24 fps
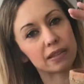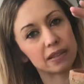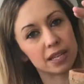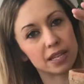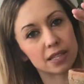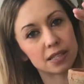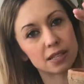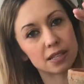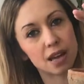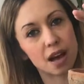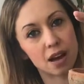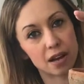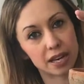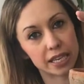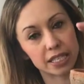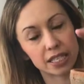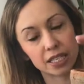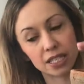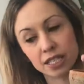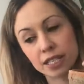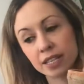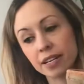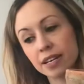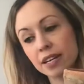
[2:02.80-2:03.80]
this
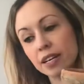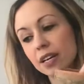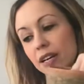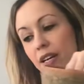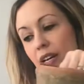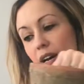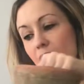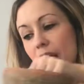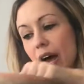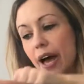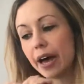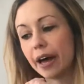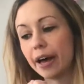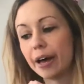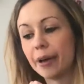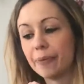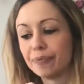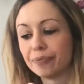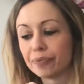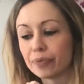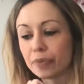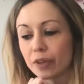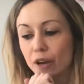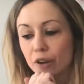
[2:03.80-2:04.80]
height
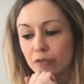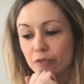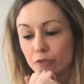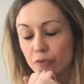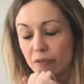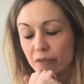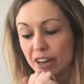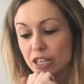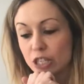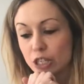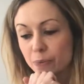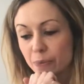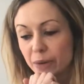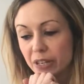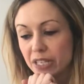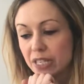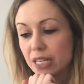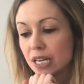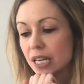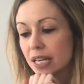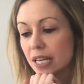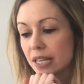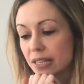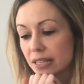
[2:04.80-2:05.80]
of arrangement.
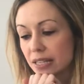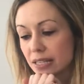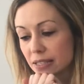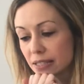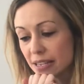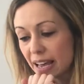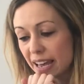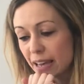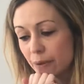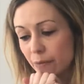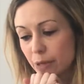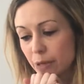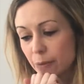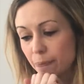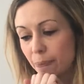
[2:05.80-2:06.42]
Same with